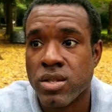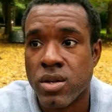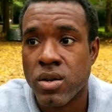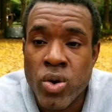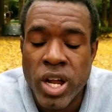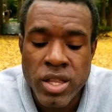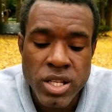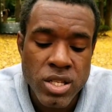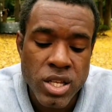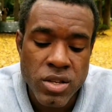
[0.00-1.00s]
So I'd
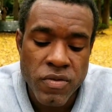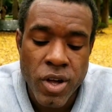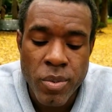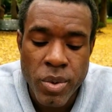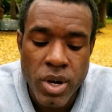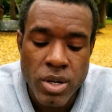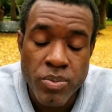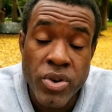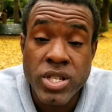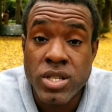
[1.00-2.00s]
like to like develop a
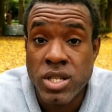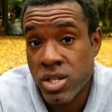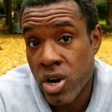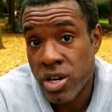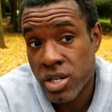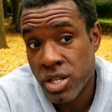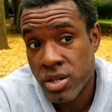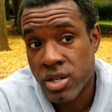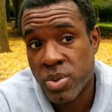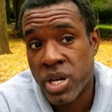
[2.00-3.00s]
presence as an artist
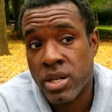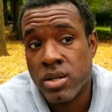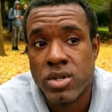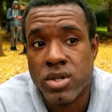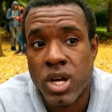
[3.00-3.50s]
here in Japan.